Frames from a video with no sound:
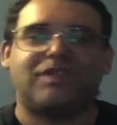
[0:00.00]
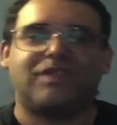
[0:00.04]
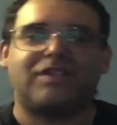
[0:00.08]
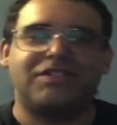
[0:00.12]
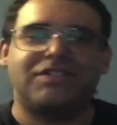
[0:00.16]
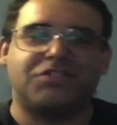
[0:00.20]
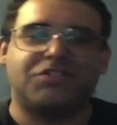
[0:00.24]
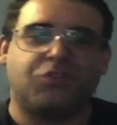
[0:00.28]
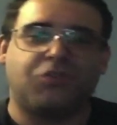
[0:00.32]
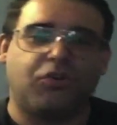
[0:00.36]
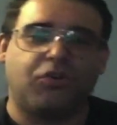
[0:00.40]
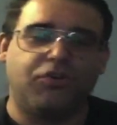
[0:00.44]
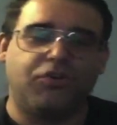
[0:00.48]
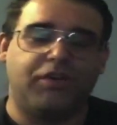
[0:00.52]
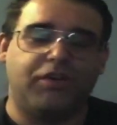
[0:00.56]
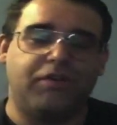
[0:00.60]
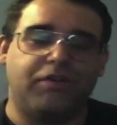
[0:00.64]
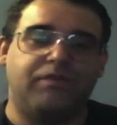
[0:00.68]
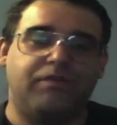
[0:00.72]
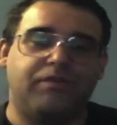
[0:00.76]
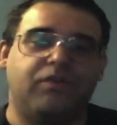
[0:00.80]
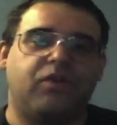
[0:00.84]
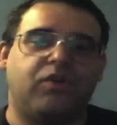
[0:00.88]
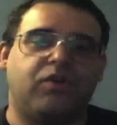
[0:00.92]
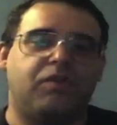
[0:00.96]
told them,
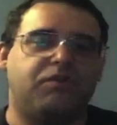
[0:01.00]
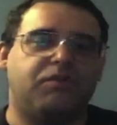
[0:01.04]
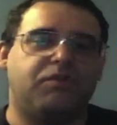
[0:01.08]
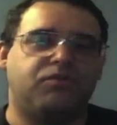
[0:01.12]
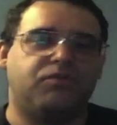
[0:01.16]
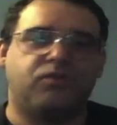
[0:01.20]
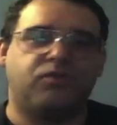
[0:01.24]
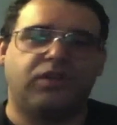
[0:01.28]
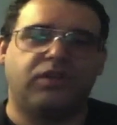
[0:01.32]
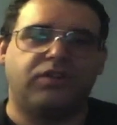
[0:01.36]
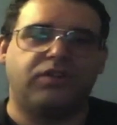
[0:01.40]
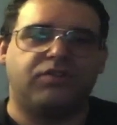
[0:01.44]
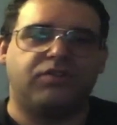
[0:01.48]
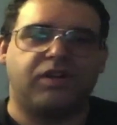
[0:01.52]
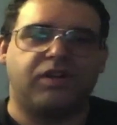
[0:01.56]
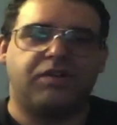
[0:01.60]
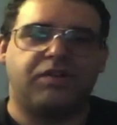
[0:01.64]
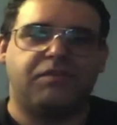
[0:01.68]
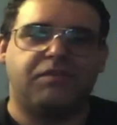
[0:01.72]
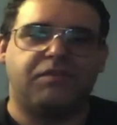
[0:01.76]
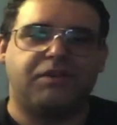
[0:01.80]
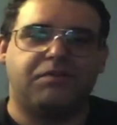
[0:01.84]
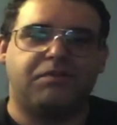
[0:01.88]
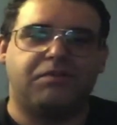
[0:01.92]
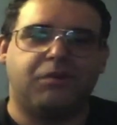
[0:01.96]
oh, I've been really trying to
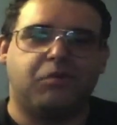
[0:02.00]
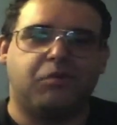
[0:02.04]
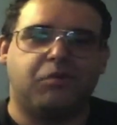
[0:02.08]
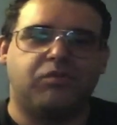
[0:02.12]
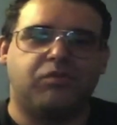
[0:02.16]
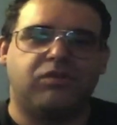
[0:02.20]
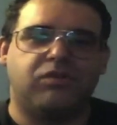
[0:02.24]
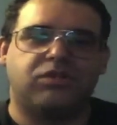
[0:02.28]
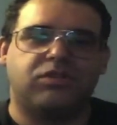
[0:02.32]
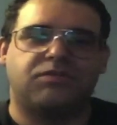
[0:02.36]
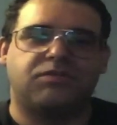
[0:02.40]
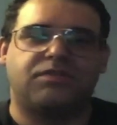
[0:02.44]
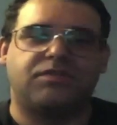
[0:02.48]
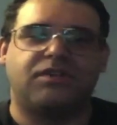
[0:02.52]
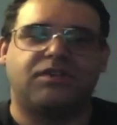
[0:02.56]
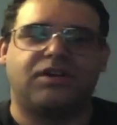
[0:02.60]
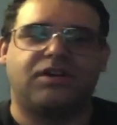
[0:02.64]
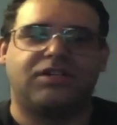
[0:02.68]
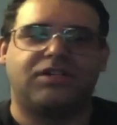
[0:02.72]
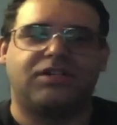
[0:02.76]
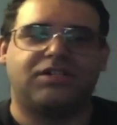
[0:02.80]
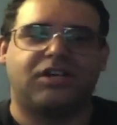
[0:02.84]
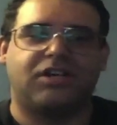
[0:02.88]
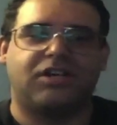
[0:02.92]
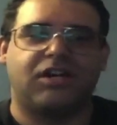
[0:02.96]
meet Mel Brooks for a long
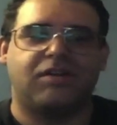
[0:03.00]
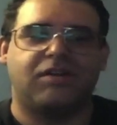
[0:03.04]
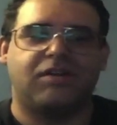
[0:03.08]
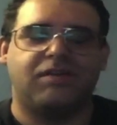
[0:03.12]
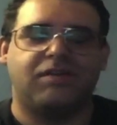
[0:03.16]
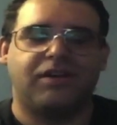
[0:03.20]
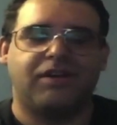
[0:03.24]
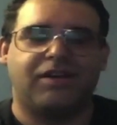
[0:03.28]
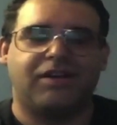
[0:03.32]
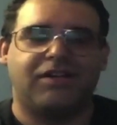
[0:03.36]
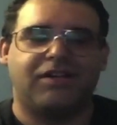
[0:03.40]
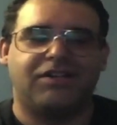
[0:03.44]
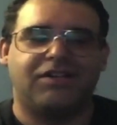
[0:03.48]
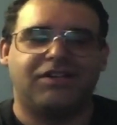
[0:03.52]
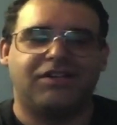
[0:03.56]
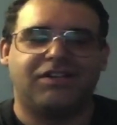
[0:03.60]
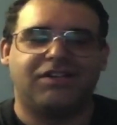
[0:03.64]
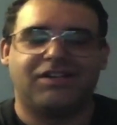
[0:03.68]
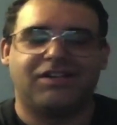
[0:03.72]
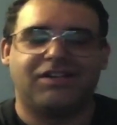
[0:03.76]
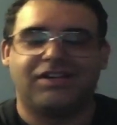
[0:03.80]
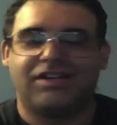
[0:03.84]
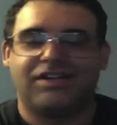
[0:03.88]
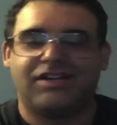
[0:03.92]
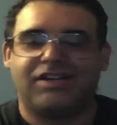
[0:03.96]
time, and
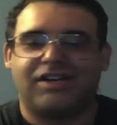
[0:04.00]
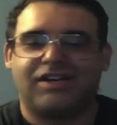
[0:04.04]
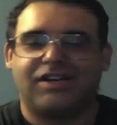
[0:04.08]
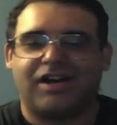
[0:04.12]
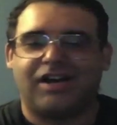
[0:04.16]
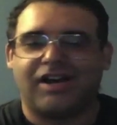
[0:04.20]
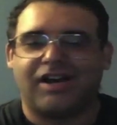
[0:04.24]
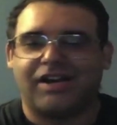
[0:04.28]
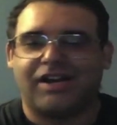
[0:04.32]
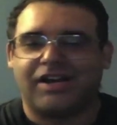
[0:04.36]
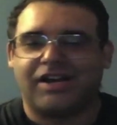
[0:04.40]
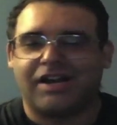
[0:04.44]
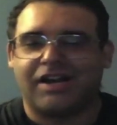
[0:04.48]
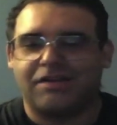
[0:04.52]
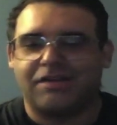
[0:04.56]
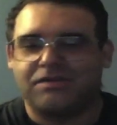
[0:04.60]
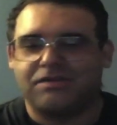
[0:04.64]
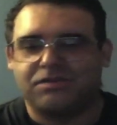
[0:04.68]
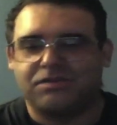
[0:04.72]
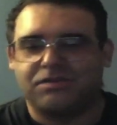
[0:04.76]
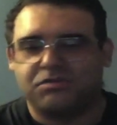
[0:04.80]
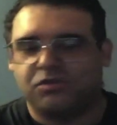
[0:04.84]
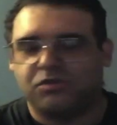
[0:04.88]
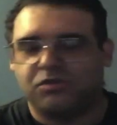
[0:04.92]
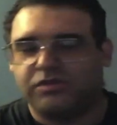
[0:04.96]
I have
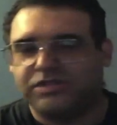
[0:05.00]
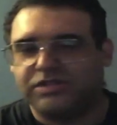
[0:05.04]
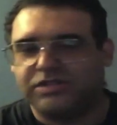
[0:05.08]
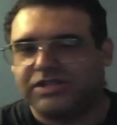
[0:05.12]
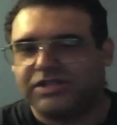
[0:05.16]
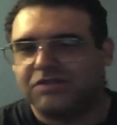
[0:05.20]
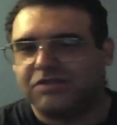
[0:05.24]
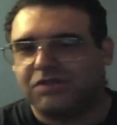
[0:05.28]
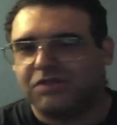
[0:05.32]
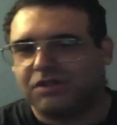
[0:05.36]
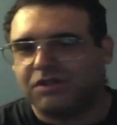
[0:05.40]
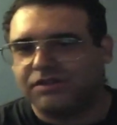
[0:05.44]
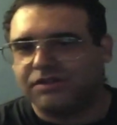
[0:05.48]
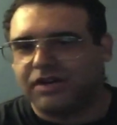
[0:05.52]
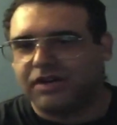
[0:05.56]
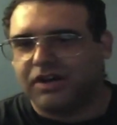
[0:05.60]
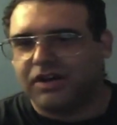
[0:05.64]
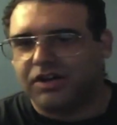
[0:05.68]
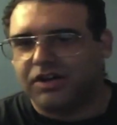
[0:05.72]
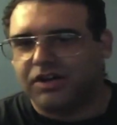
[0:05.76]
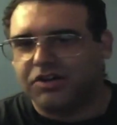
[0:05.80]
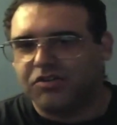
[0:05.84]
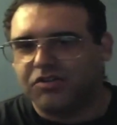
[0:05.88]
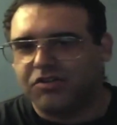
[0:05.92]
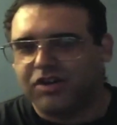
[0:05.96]
his movies I wanted to
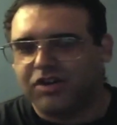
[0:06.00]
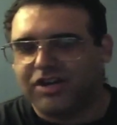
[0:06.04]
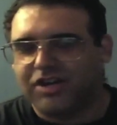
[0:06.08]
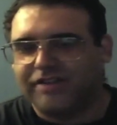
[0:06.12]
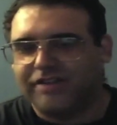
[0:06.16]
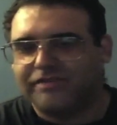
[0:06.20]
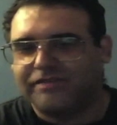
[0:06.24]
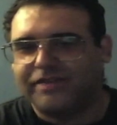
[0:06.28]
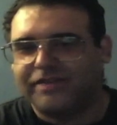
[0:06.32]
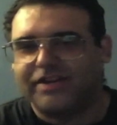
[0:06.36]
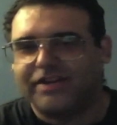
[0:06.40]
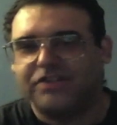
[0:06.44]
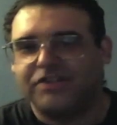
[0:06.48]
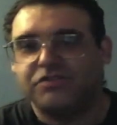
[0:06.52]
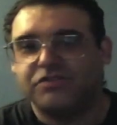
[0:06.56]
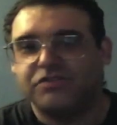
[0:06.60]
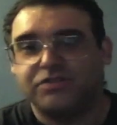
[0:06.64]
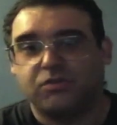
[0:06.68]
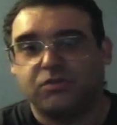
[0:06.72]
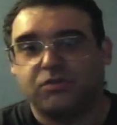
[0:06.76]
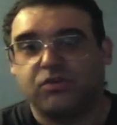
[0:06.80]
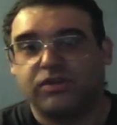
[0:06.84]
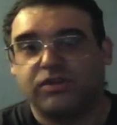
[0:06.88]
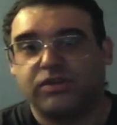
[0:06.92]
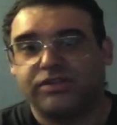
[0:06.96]
autograph, and I used to
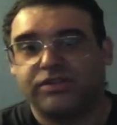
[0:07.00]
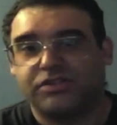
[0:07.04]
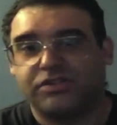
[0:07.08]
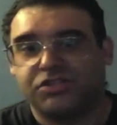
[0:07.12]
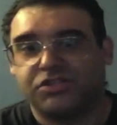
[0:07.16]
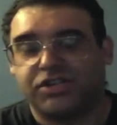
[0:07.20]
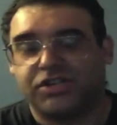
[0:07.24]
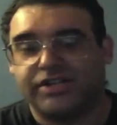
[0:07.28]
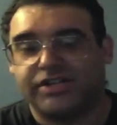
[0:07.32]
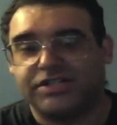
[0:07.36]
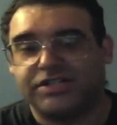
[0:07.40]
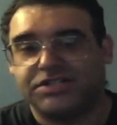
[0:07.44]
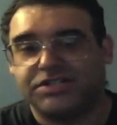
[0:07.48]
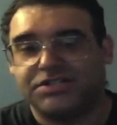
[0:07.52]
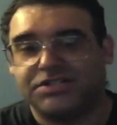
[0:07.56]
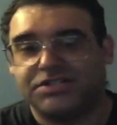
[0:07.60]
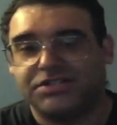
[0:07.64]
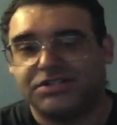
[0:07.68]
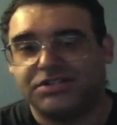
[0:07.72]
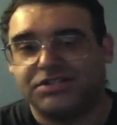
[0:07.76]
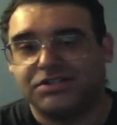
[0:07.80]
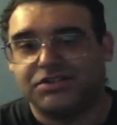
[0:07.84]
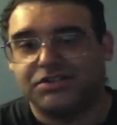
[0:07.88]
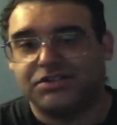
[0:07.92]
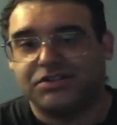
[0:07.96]
work at the Chinese
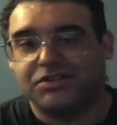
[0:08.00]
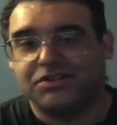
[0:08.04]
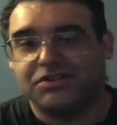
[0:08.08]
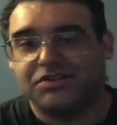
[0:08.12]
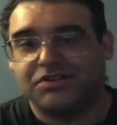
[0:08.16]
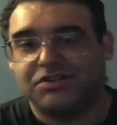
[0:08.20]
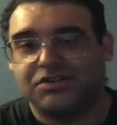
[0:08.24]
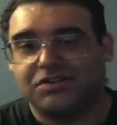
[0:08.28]
Theater,